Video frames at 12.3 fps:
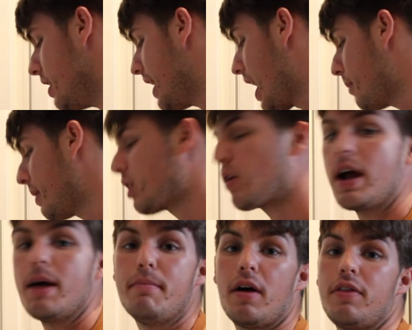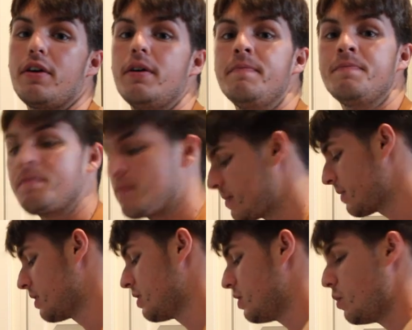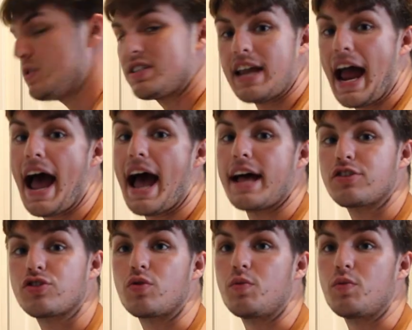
Now my grandmother was tasked